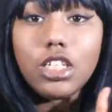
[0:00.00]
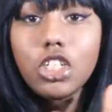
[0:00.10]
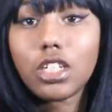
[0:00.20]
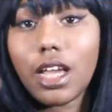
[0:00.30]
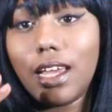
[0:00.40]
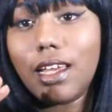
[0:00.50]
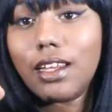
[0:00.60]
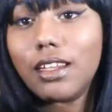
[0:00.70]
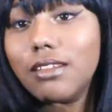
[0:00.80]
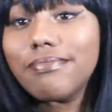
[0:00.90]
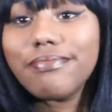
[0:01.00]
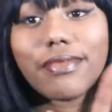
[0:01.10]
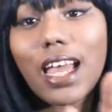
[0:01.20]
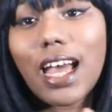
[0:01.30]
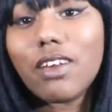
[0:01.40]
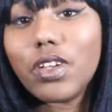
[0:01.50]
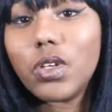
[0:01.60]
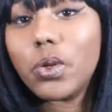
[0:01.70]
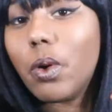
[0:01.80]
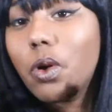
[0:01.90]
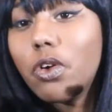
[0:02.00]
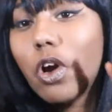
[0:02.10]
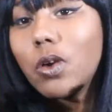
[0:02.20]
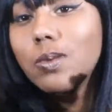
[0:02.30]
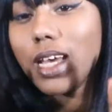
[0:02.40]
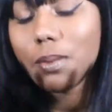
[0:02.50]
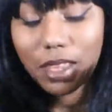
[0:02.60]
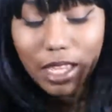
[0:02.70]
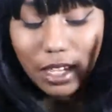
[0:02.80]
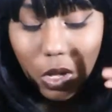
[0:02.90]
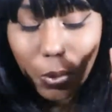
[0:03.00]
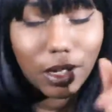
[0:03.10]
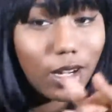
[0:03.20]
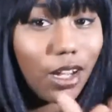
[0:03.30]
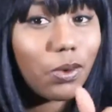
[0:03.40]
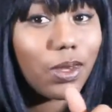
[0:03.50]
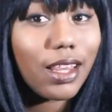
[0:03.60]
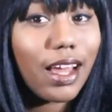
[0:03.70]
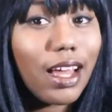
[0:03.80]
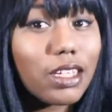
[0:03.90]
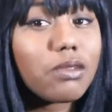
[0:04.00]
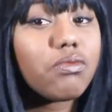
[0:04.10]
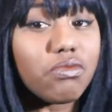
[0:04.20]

shade, kind of a duochrome type thing going on with that.